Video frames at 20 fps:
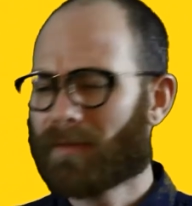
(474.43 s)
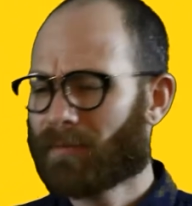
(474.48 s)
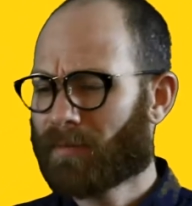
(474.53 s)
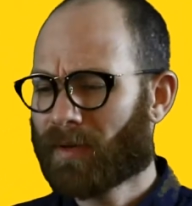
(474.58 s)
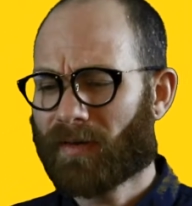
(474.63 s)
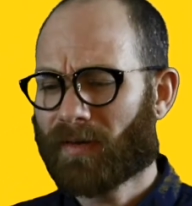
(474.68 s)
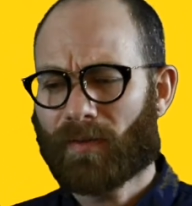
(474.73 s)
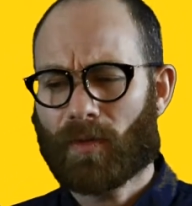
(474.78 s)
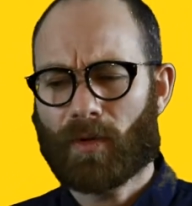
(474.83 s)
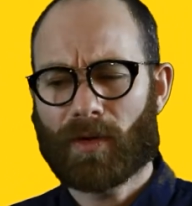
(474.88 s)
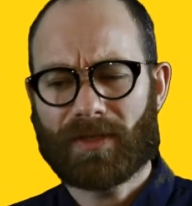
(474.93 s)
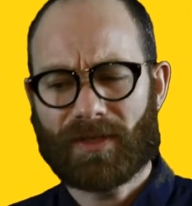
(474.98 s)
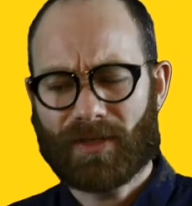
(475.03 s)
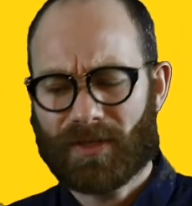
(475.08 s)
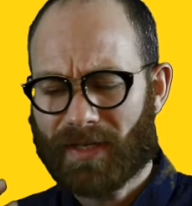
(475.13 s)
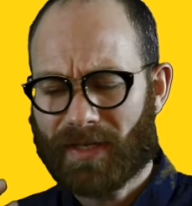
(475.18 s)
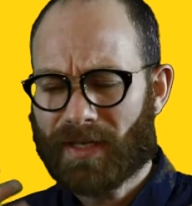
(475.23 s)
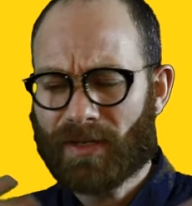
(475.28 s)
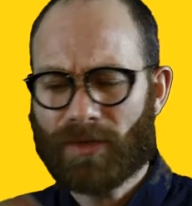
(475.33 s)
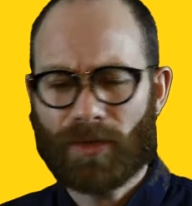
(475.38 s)
But of course,
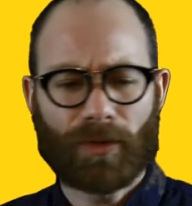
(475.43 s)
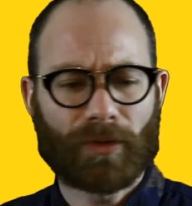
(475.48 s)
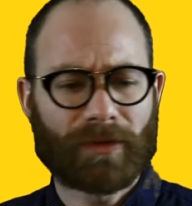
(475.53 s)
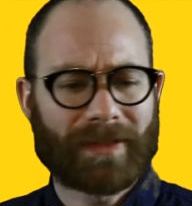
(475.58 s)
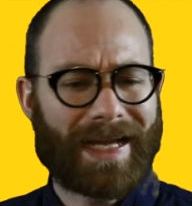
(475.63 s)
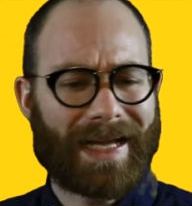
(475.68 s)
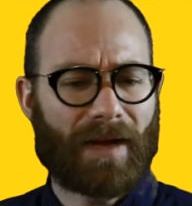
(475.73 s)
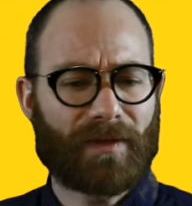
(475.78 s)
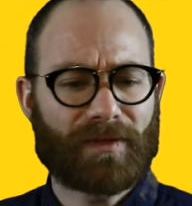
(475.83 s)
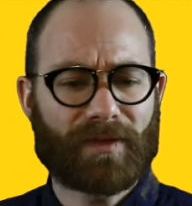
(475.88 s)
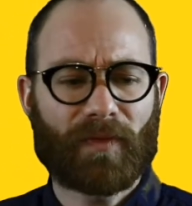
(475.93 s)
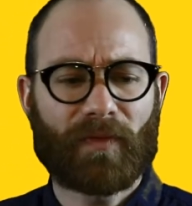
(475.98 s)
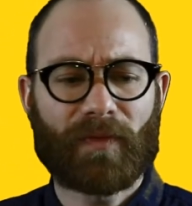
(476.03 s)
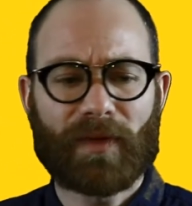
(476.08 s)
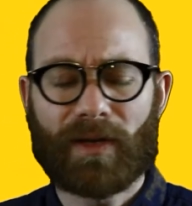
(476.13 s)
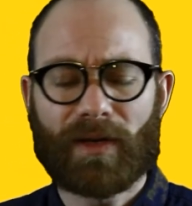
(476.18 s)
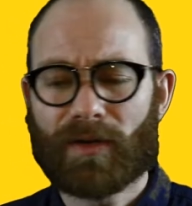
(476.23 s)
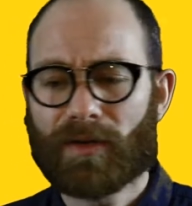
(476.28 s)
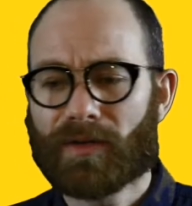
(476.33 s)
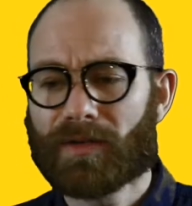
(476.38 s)
just internal doubts,
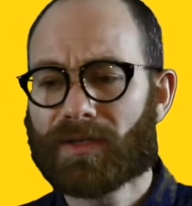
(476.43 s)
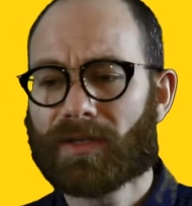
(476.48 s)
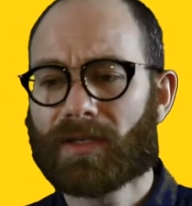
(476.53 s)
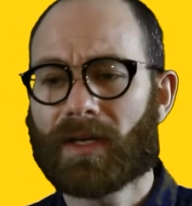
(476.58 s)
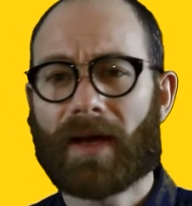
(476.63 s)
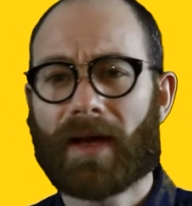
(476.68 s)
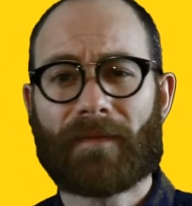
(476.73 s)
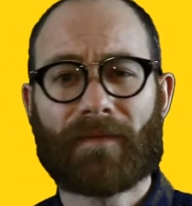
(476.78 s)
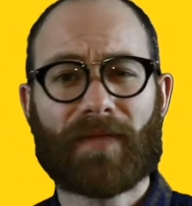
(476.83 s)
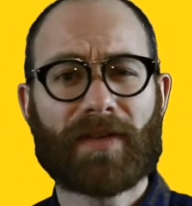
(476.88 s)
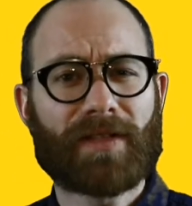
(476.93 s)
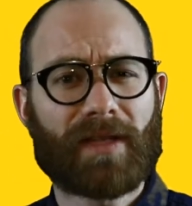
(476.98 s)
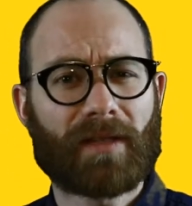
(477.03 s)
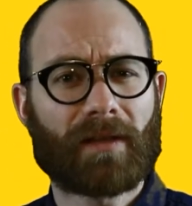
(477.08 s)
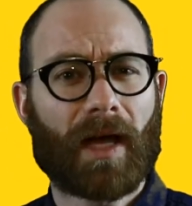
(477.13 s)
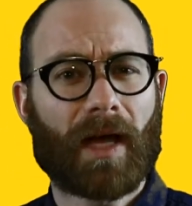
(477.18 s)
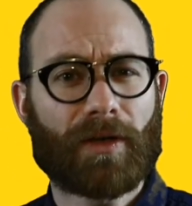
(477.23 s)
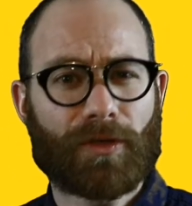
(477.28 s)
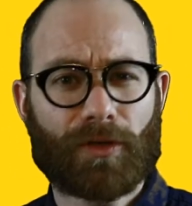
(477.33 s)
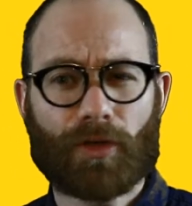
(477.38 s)
fears,
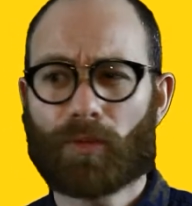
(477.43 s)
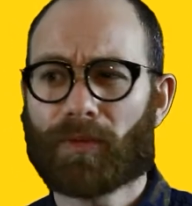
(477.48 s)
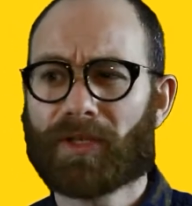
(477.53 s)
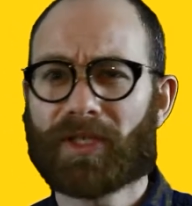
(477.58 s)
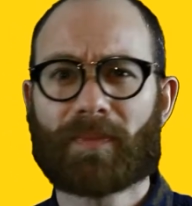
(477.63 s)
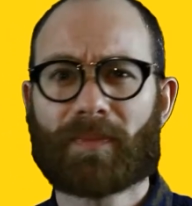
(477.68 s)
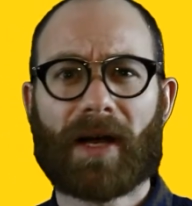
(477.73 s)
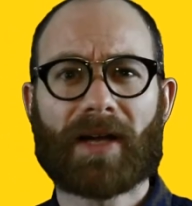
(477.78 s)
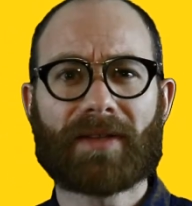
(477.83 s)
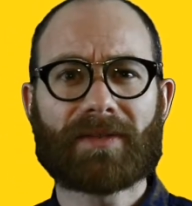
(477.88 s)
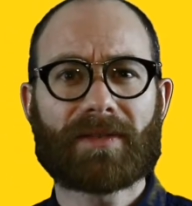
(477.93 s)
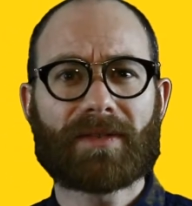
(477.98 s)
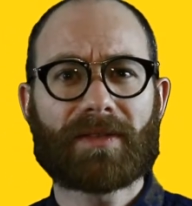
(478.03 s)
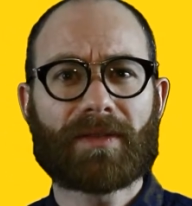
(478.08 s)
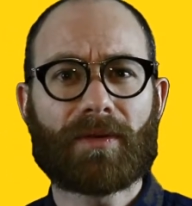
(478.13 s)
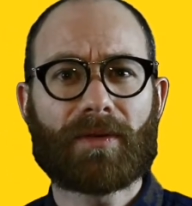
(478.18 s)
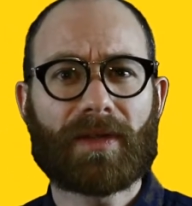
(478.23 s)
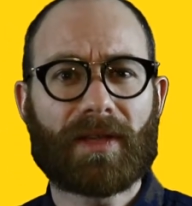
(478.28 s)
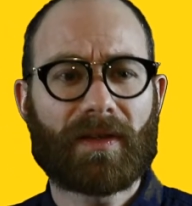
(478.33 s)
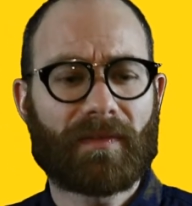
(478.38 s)
physiological responses
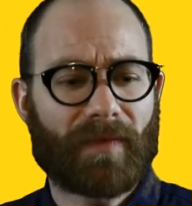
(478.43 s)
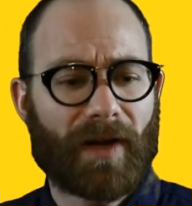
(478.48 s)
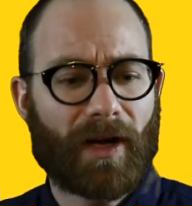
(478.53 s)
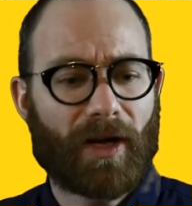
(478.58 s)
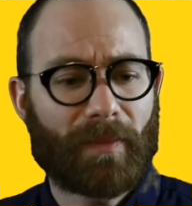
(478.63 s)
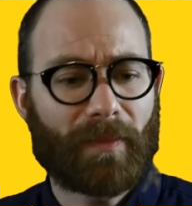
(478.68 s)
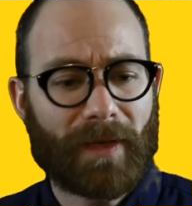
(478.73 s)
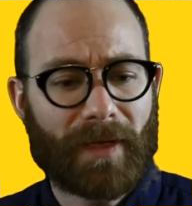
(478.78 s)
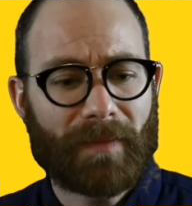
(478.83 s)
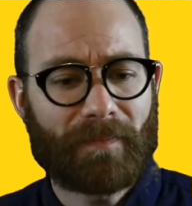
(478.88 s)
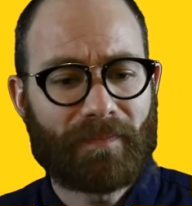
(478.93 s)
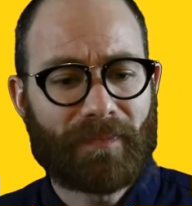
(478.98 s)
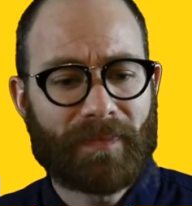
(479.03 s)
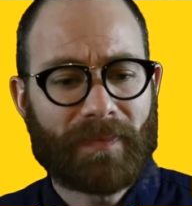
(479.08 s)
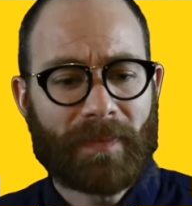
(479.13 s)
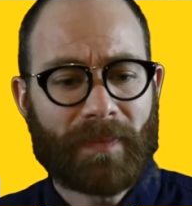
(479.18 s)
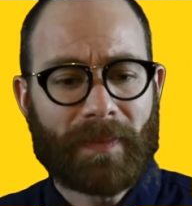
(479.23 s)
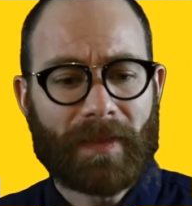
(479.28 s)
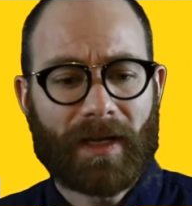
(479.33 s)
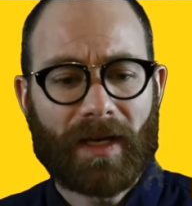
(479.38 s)
to the environment,
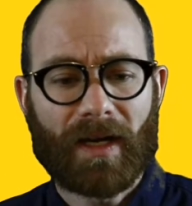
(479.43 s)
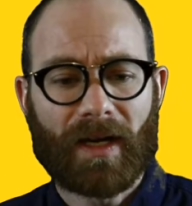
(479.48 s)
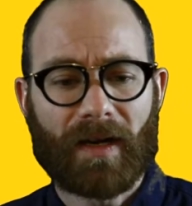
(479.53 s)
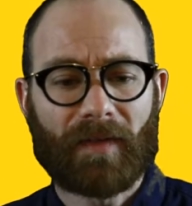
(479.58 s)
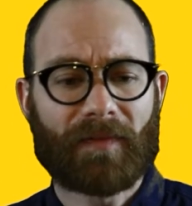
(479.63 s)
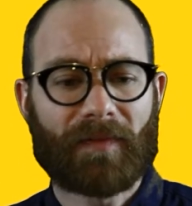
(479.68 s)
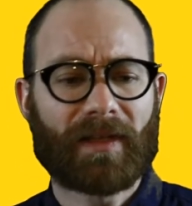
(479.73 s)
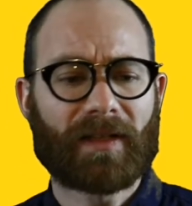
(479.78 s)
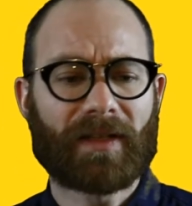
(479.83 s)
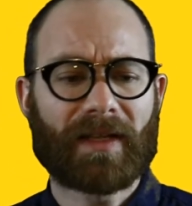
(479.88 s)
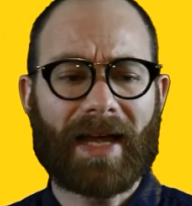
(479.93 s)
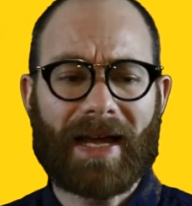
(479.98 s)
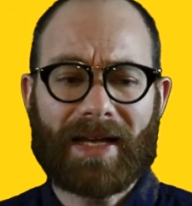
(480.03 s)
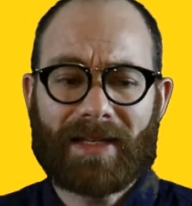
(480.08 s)
feeling